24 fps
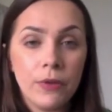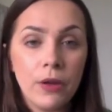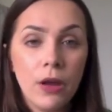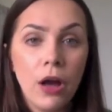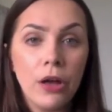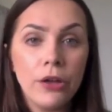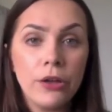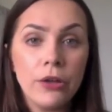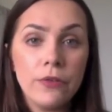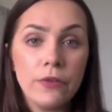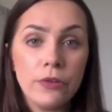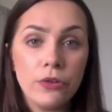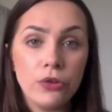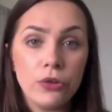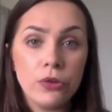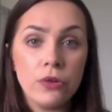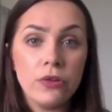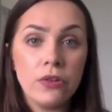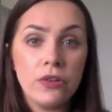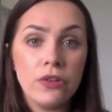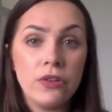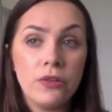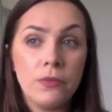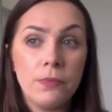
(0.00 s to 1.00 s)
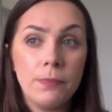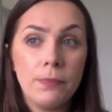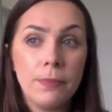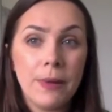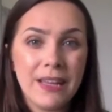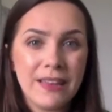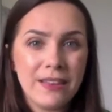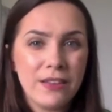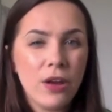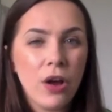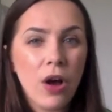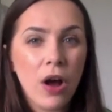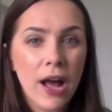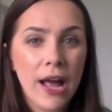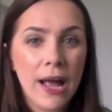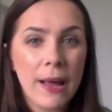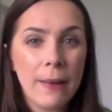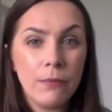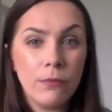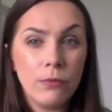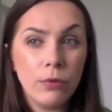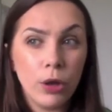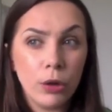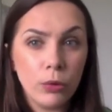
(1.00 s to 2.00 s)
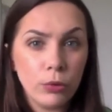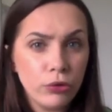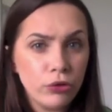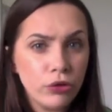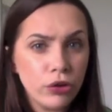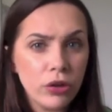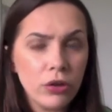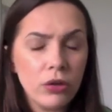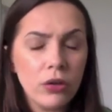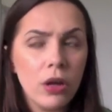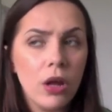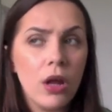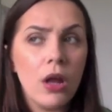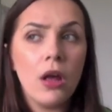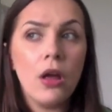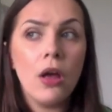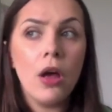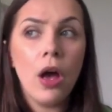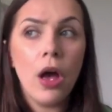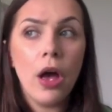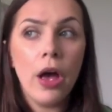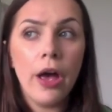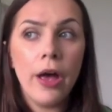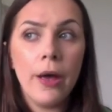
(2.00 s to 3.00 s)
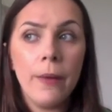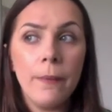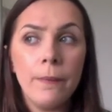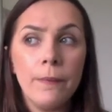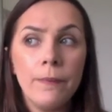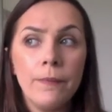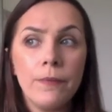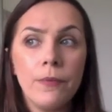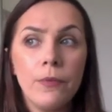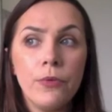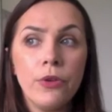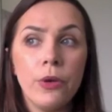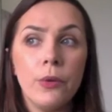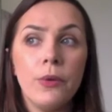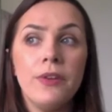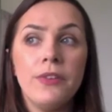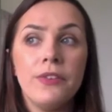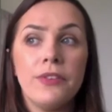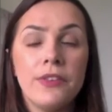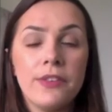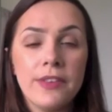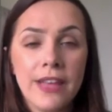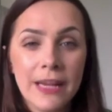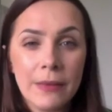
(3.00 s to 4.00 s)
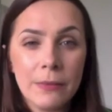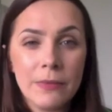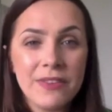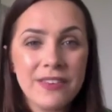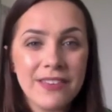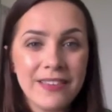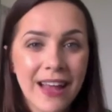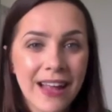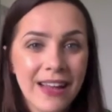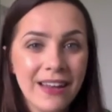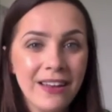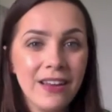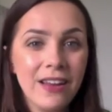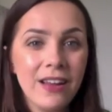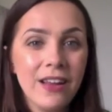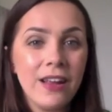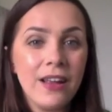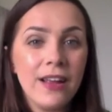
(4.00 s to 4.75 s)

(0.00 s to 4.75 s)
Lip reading: I use the Johnson's bedtime lotion, so it's the same scent.